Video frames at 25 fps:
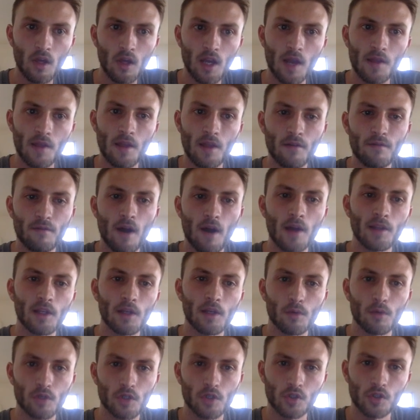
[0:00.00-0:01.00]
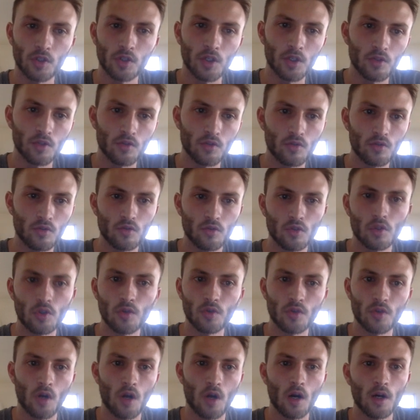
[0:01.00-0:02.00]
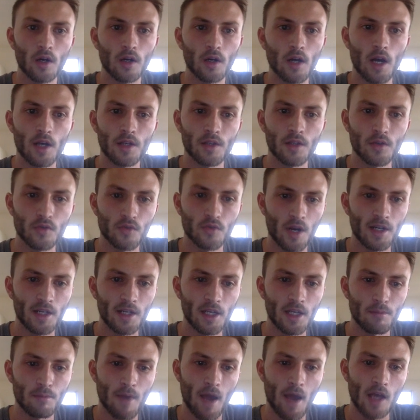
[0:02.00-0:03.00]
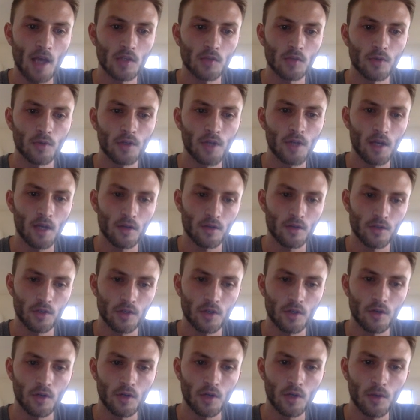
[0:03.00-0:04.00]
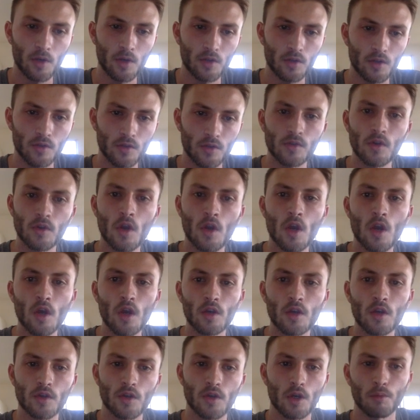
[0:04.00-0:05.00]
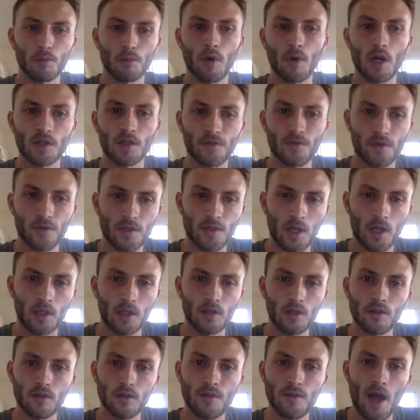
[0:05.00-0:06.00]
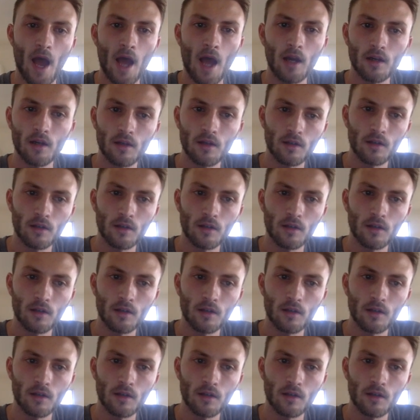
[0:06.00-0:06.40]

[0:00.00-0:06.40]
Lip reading: And then finally, we're just going to choose our user ID and password and our security questions. So you can pause for a second to do that,